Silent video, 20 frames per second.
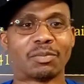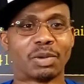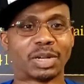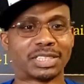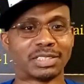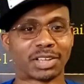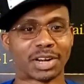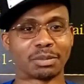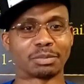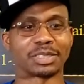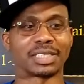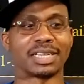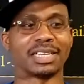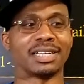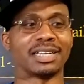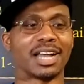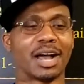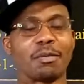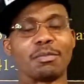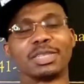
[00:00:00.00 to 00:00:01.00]
but you know what I'm
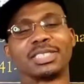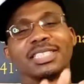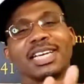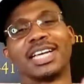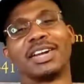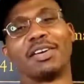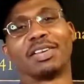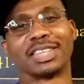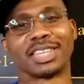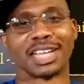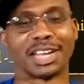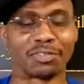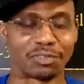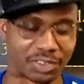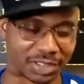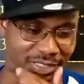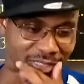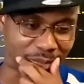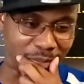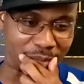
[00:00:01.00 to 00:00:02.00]
saying? I'm gonna say that there
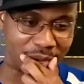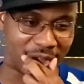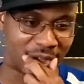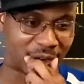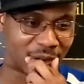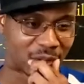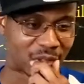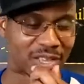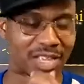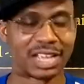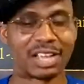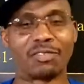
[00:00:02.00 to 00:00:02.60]
for somebody